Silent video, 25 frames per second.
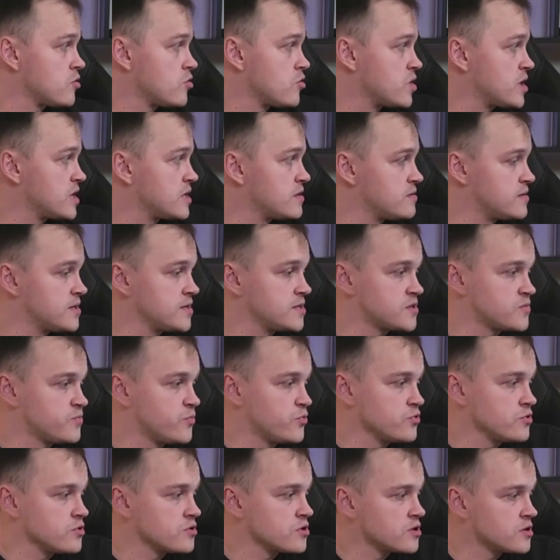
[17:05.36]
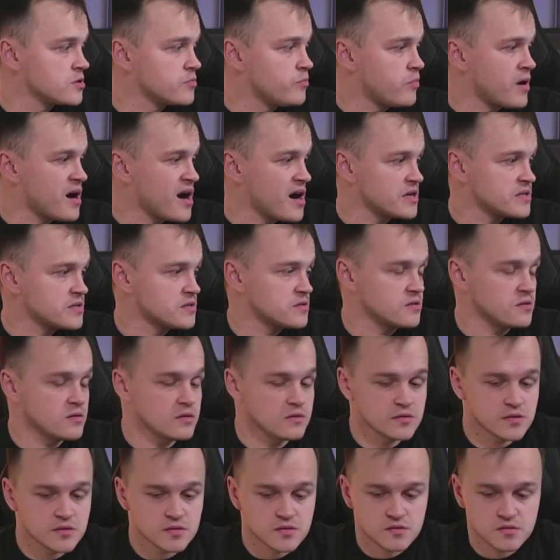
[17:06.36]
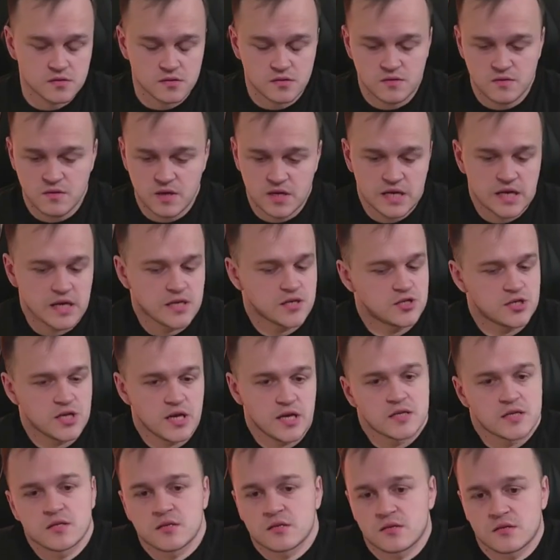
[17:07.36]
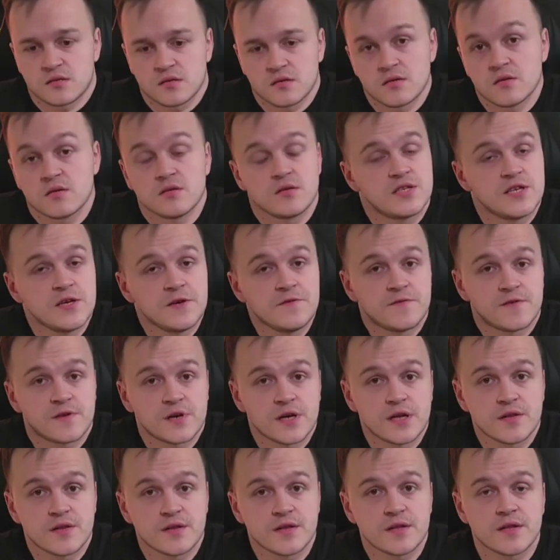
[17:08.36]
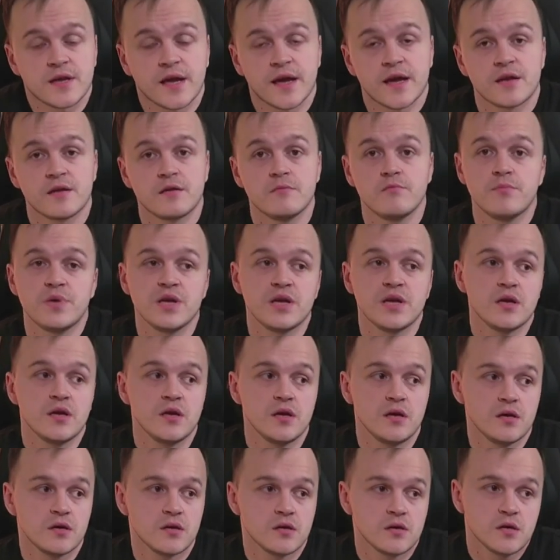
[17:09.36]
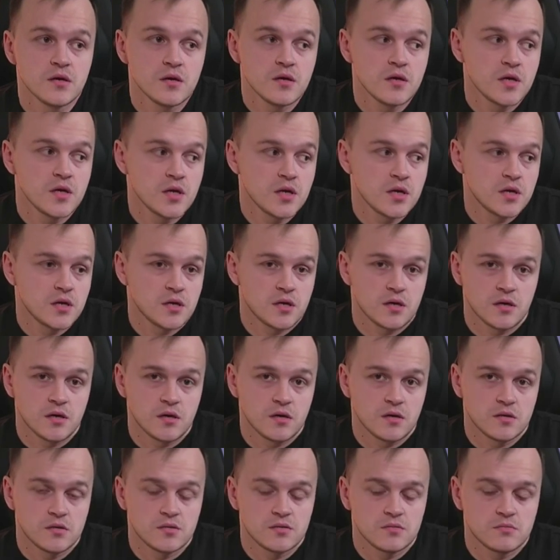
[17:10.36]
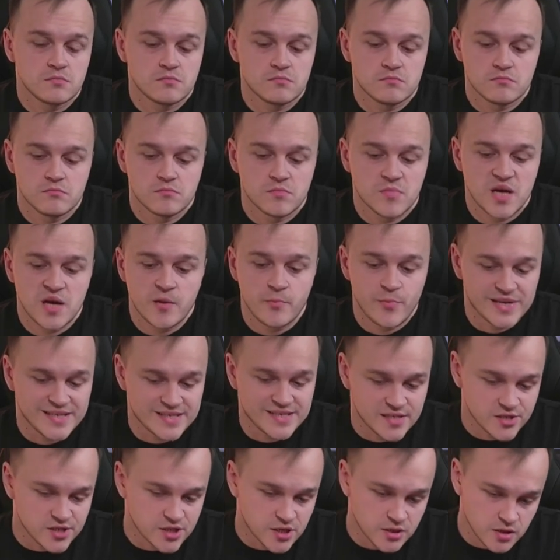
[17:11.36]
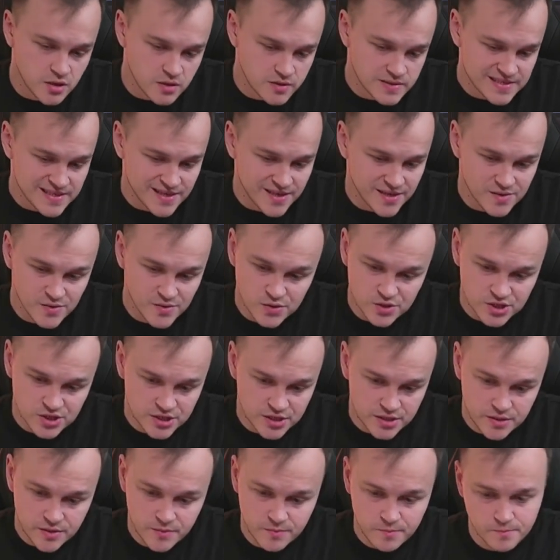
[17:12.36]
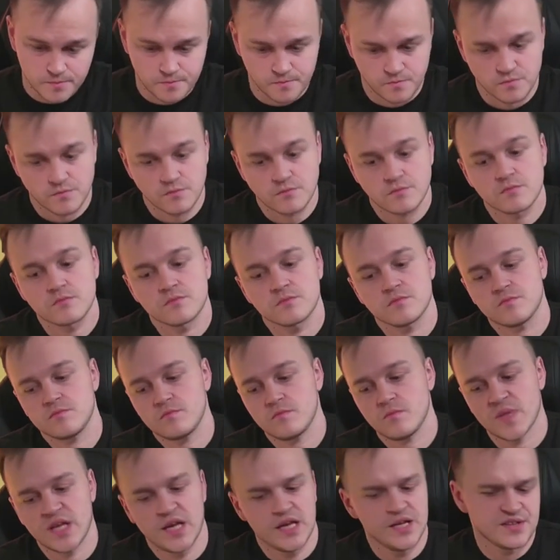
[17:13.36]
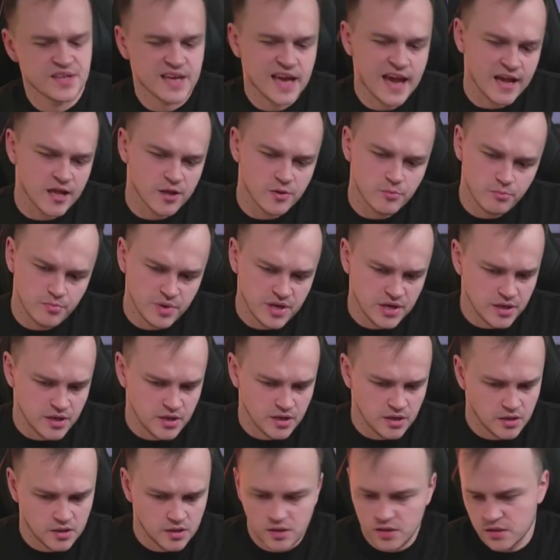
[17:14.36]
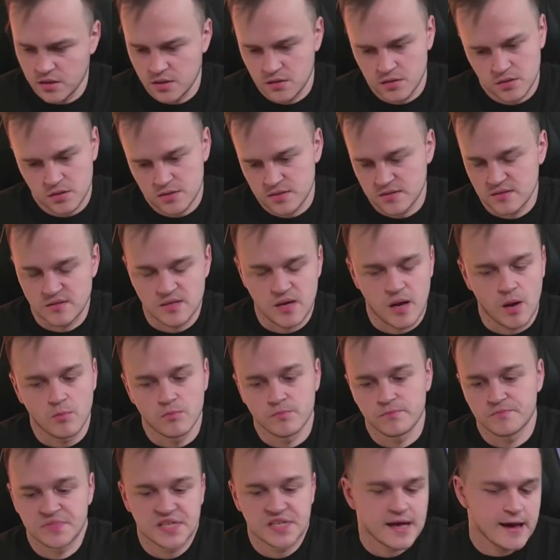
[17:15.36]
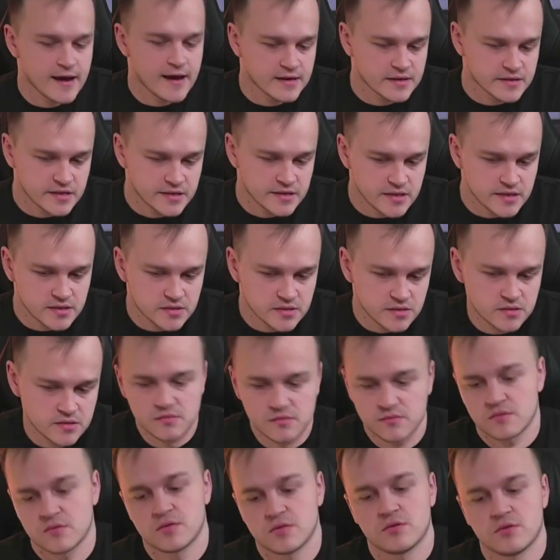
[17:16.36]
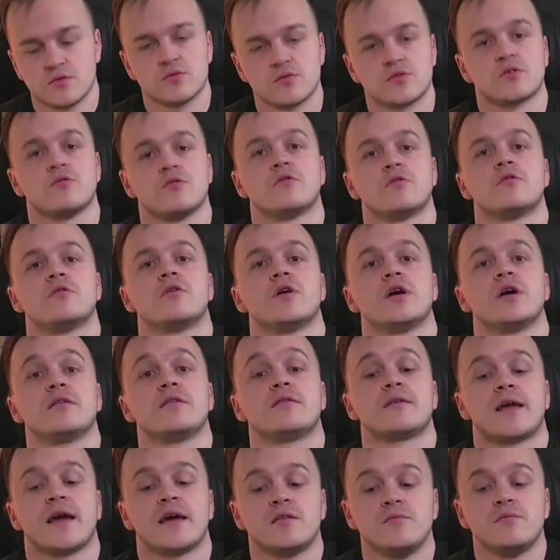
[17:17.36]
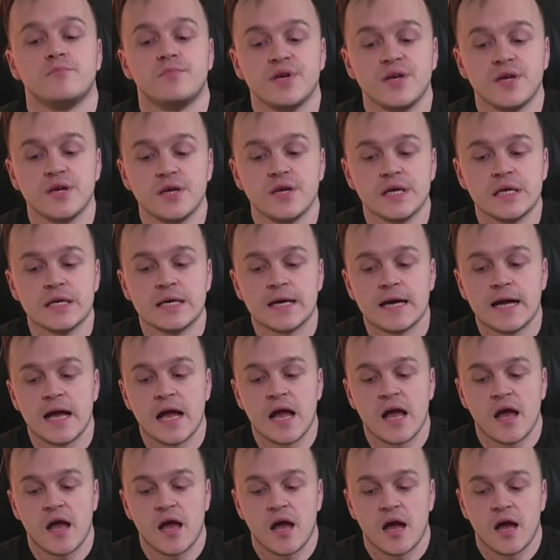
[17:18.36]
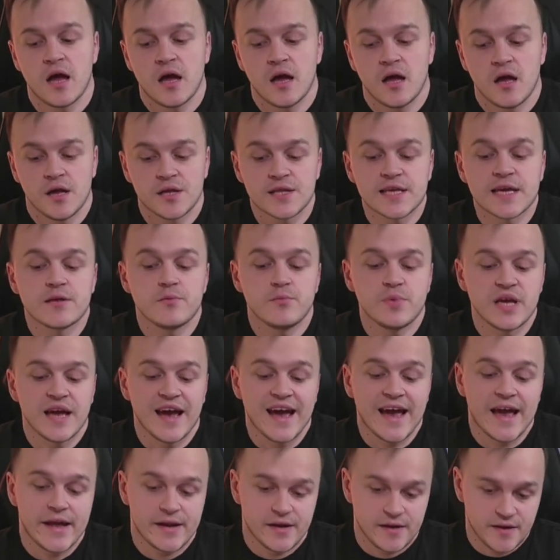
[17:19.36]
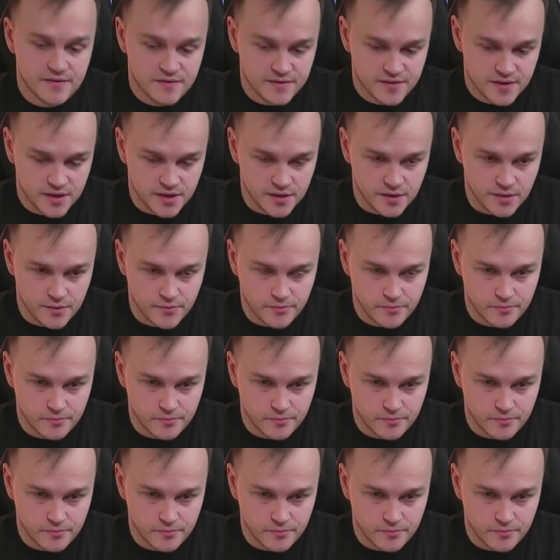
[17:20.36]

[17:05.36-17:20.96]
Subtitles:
in this book, puzzles, they are just different. It can be a positional solution. It can be some tactics. So it can be anything.